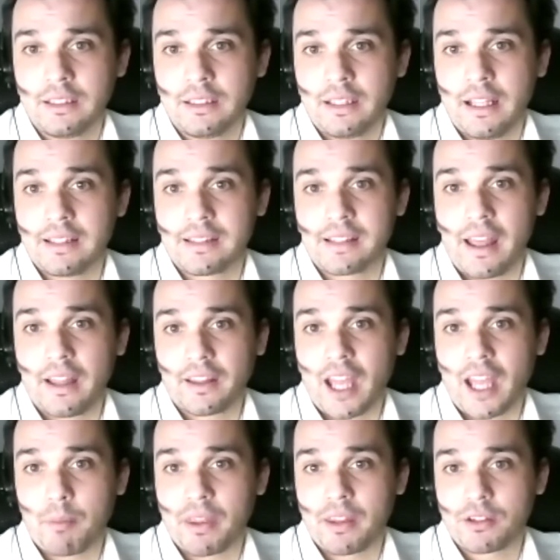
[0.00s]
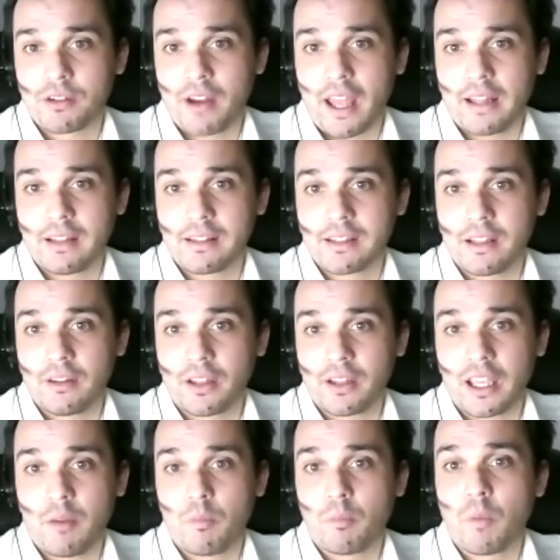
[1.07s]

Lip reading: and stay on top of the trends and look at